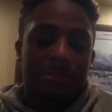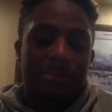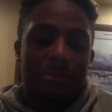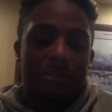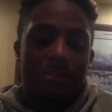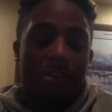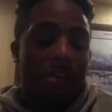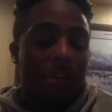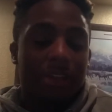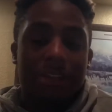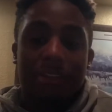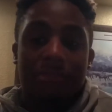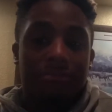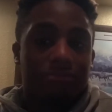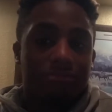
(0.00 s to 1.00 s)
running.
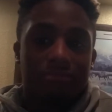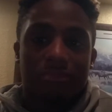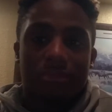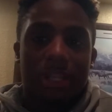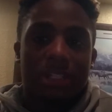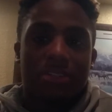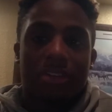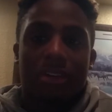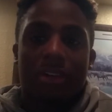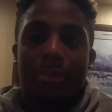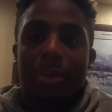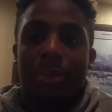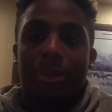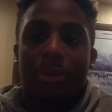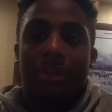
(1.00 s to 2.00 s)
That's all I've
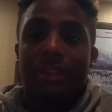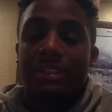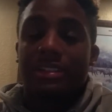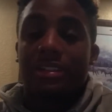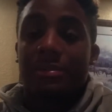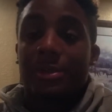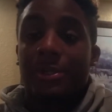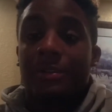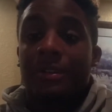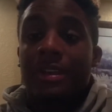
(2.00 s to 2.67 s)
been doing this summer,